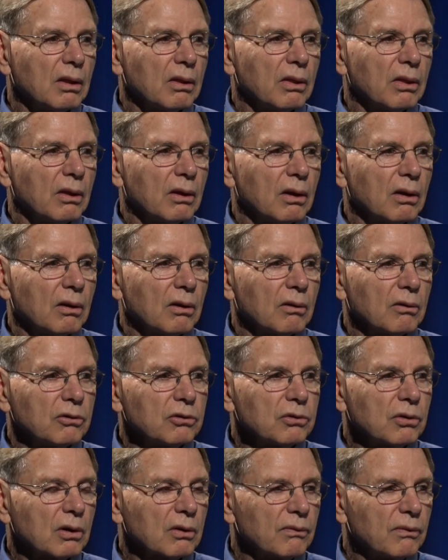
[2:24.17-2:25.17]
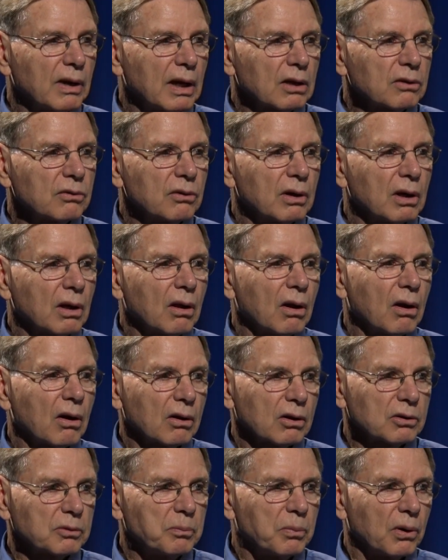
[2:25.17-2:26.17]
the sugar factory in
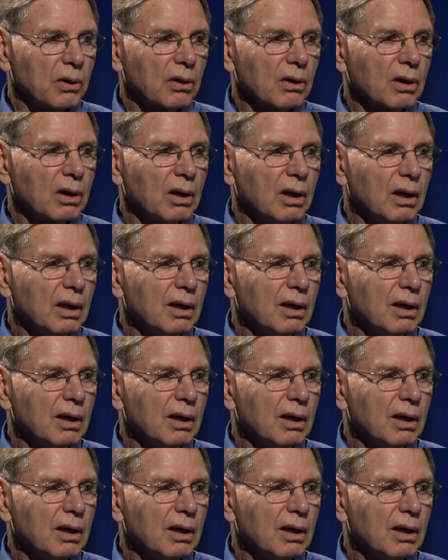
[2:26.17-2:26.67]
Clarksburg,